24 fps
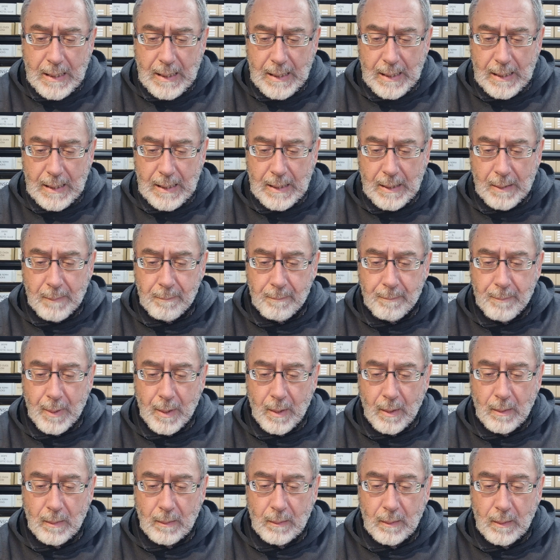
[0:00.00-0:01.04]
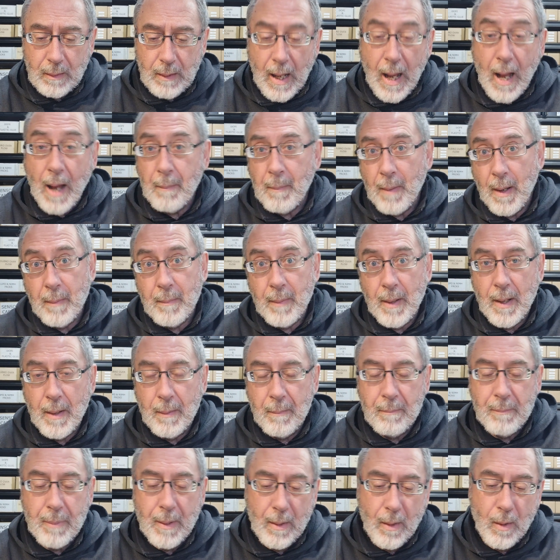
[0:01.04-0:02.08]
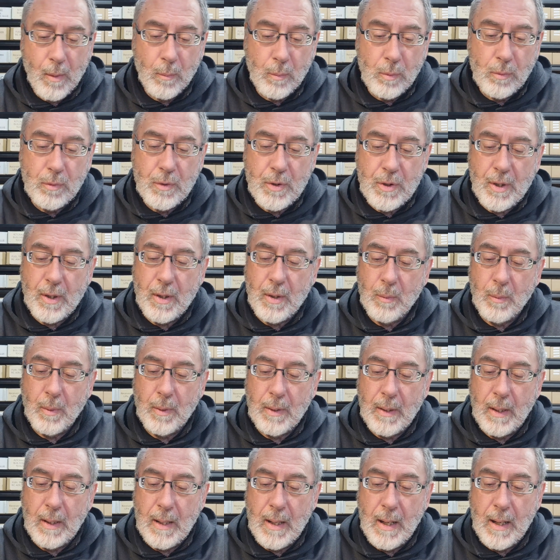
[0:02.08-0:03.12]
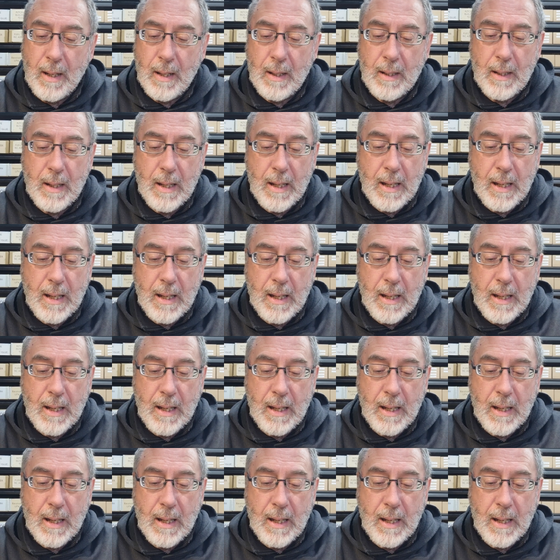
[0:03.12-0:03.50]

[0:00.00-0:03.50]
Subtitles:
But I will show you what they are,